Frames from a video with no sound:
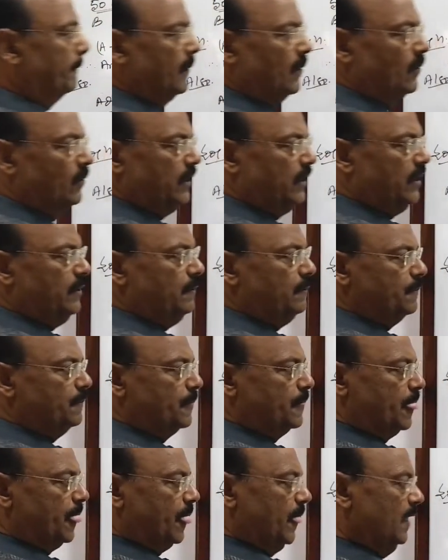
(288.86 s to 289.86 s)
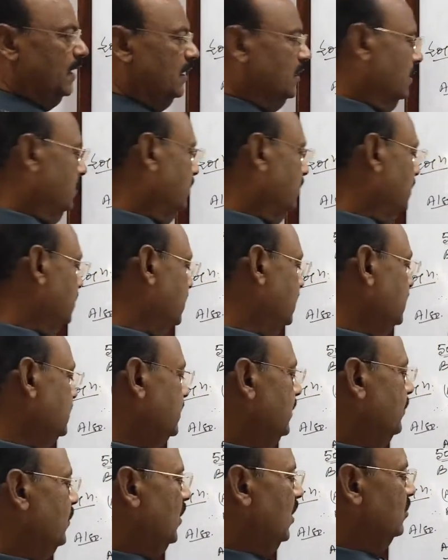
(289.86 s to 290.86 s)
Okay, this is
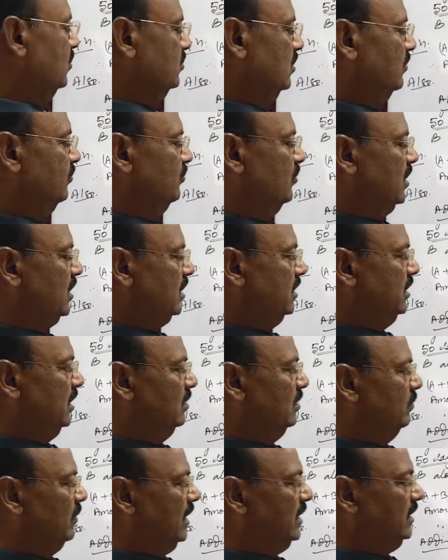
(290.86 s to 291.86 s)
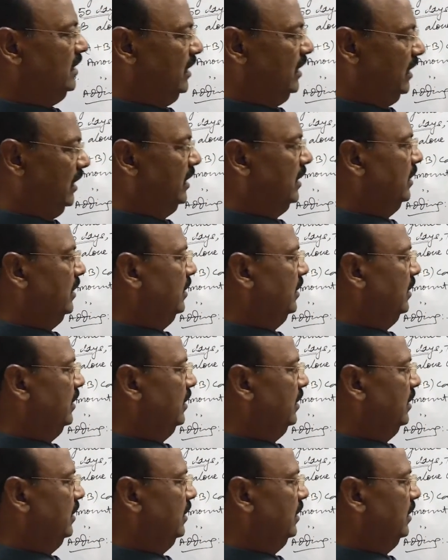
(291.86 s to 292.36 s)
amount of work done by A,